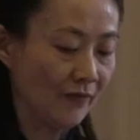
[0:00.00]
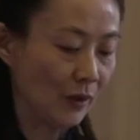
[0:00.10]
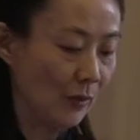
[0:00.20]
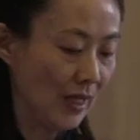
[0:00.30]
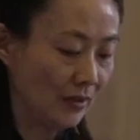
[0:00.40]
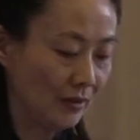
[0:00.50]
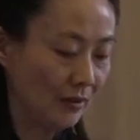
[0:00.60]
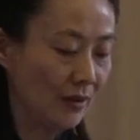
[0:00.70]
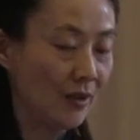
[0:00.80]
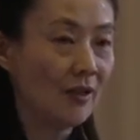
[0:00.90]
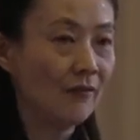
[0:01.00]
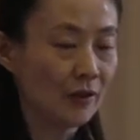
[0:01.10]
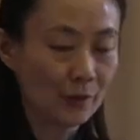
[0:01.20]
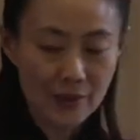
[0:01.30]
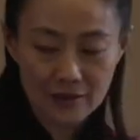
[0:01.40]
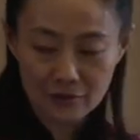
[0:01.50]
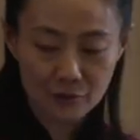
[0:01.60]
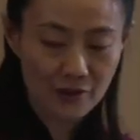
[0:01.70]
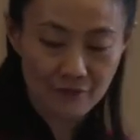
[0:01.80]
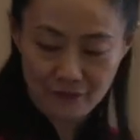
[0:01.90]
of the writer for the reader
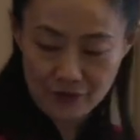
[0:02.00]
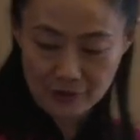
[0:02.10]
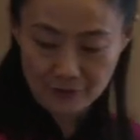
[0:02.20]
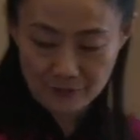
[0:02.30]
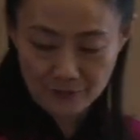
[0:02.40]
to infer.